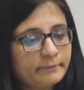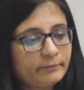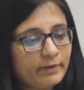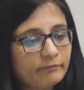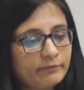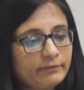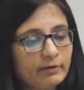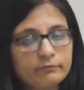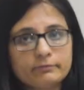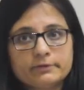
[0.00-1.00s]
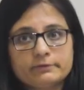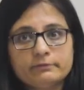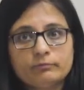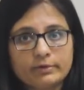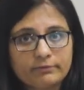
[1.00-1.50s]
after
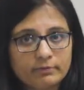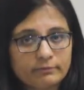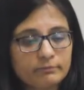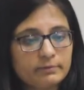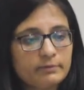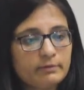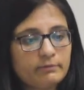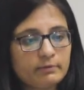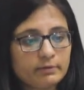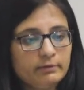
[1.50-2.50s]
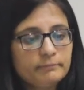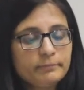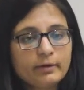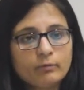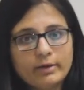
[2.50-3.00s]
transformation, once transformation is done,
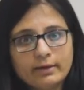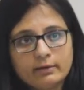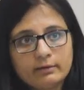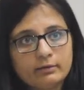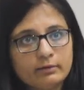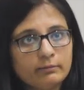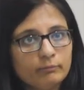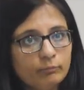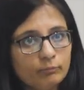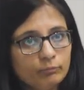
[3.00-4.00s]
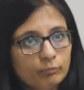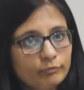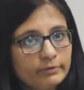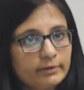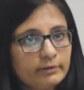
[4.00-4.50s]
we can
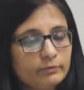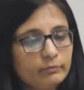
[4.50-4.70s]
move the data to